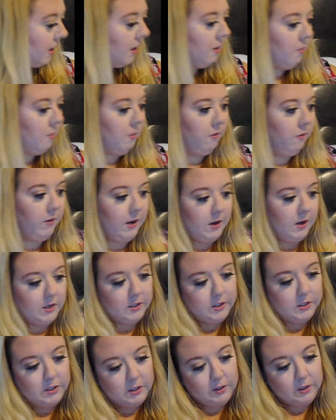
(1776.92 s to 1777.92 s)
Moving on
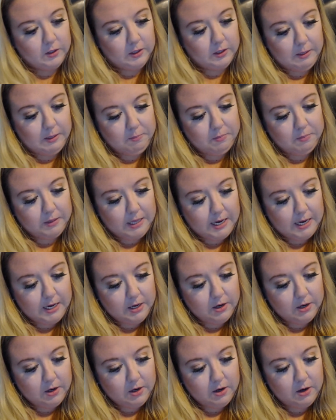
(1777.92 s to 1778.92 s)
to lip
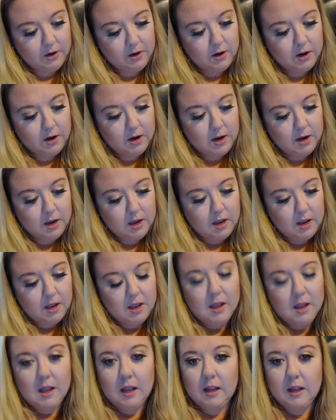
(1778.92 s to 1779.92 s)
liner.
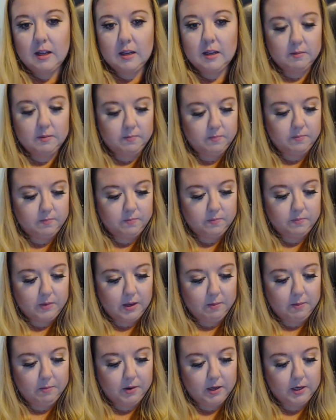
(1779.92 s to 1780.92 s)
I'm
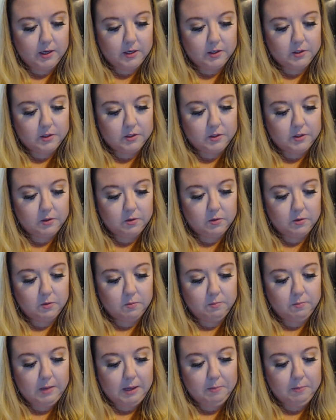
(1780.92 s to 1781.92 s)
gonna do
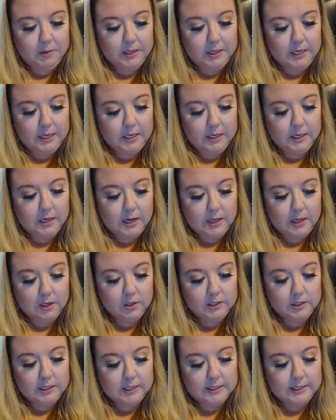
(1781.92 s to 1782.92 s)
Maybelline Color
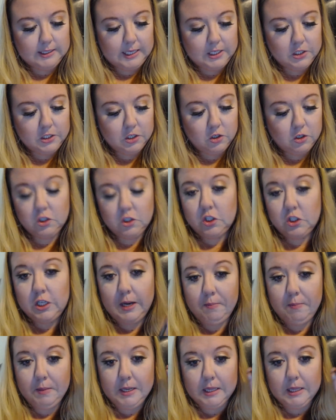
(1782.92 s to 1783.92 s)
Sensational
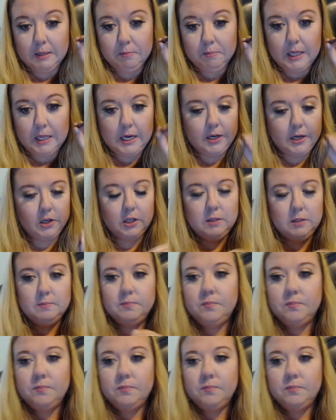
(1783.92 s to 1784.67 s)
Shaping Lip Liner.